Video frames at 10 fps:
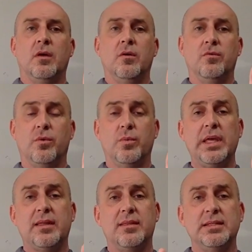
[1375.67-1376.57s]
For
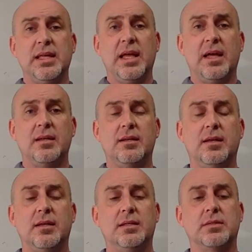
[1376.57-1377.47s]
week, this hand
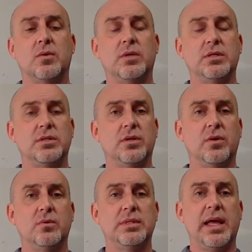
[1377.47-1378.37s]
is going to
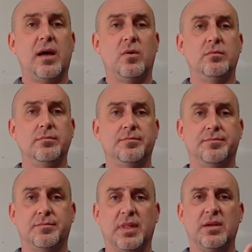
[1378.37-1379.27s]
go down.
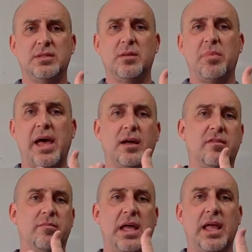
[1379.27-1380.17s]
Here's the back
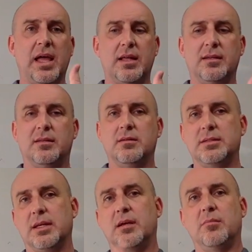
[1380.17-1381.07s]
of my hand. It
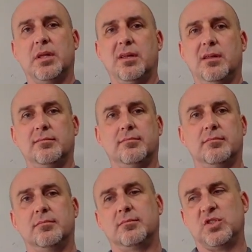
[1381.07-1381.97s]
looks like I'm going to
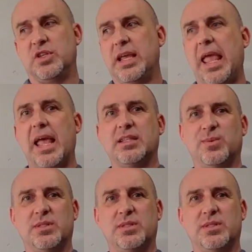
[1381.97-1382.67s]
shake hands with